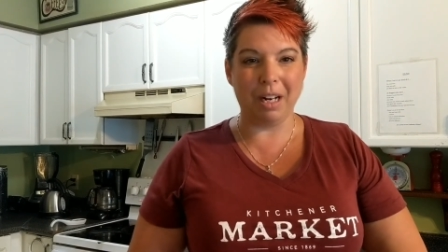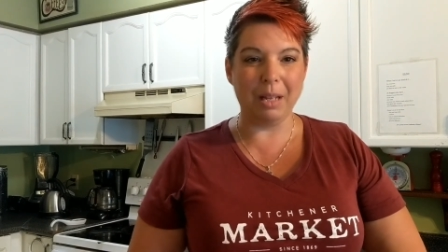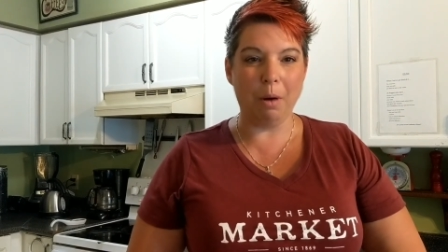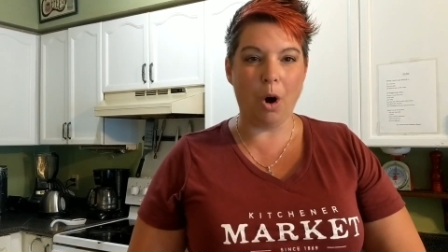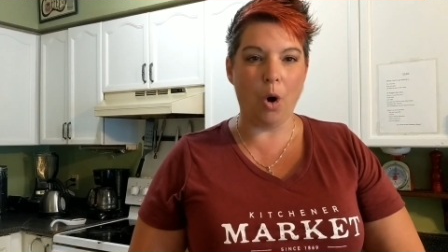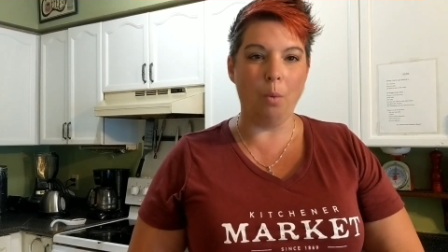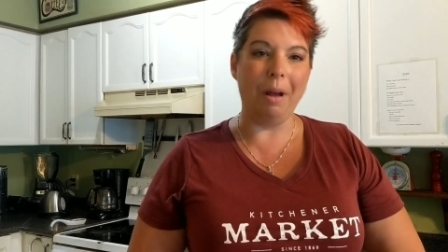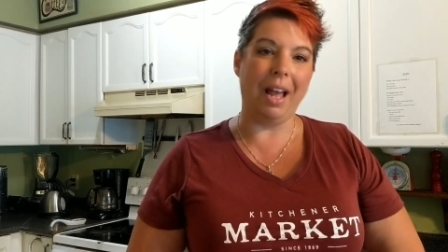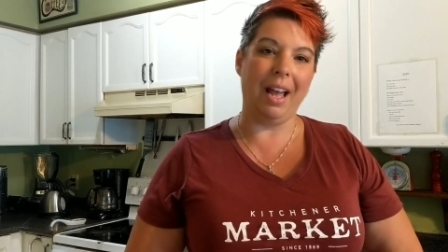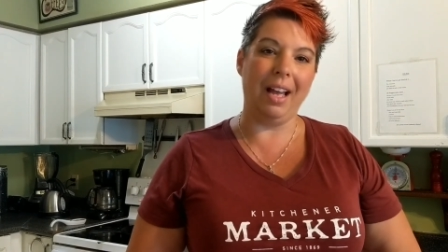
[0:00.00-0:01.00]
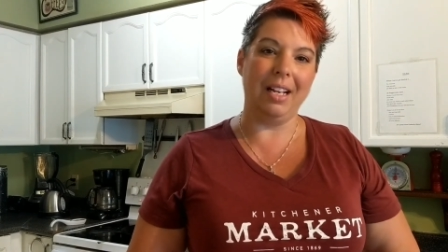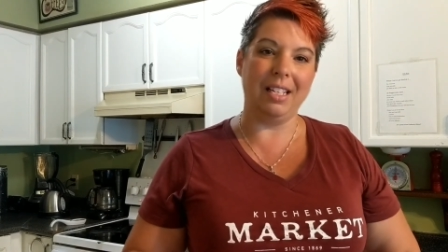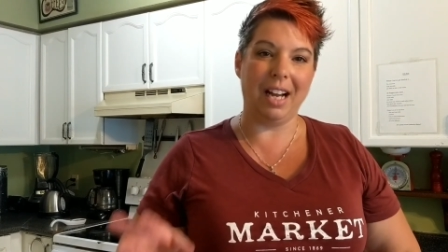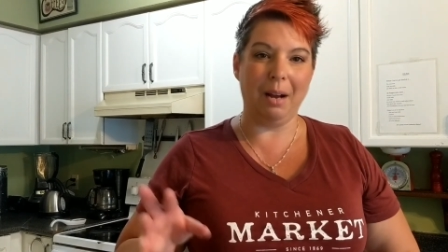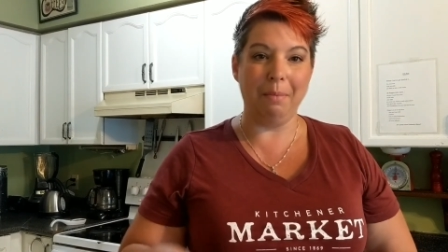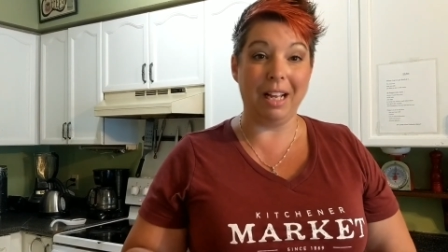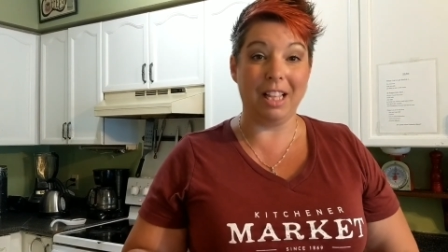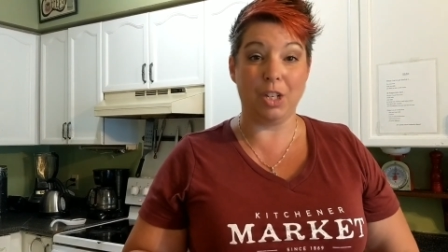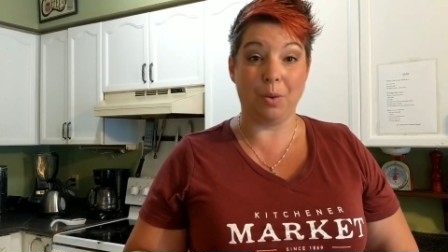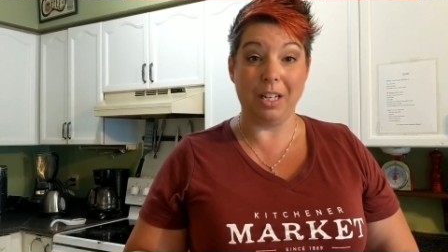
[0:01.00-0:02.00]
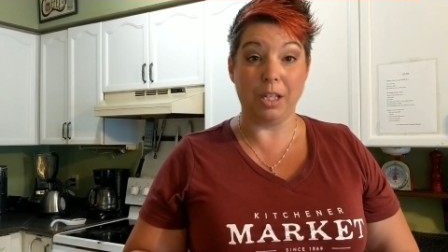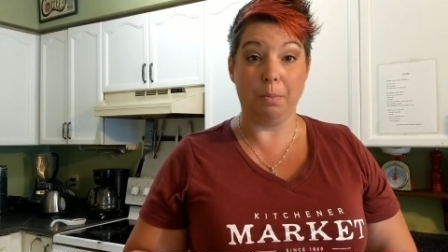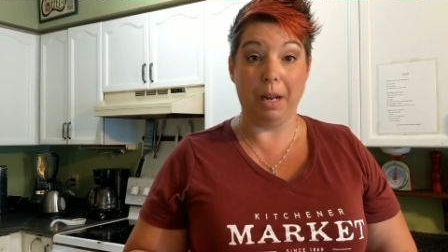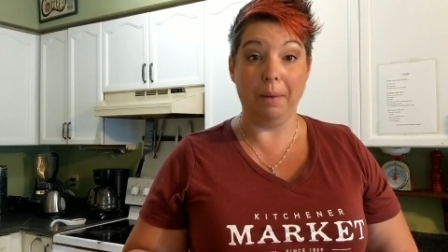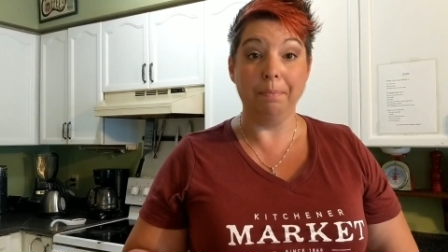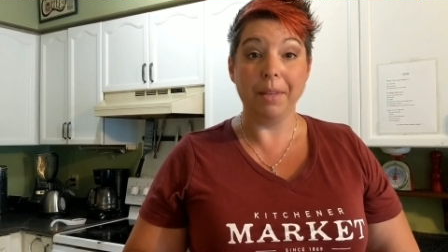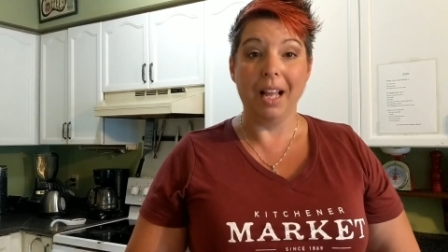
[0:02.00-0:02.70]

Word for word: bring them home and uh, make this recipe.